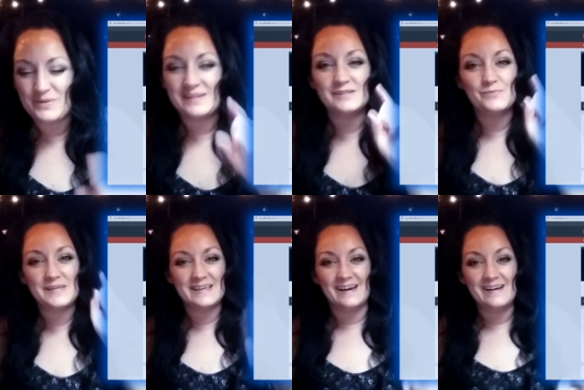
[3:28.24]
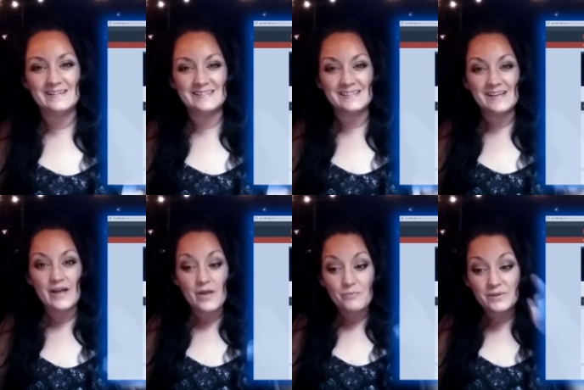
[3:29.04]
but it's because
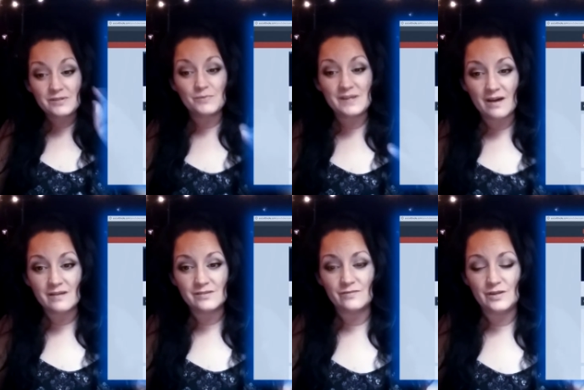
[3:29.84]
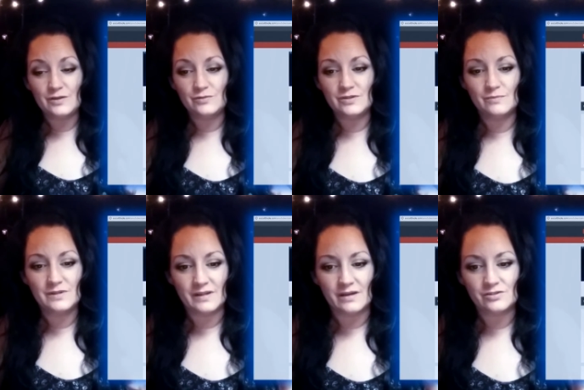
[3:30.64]
but it's because of the YouTube
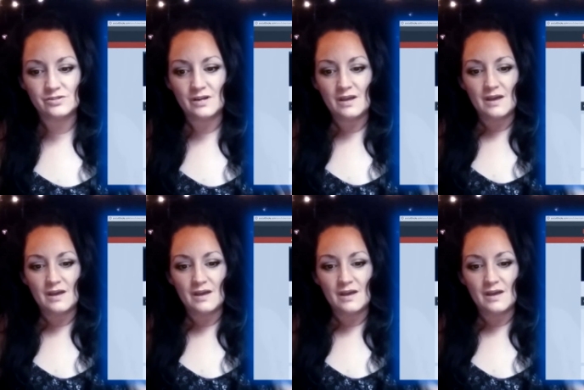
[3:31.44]
glitch.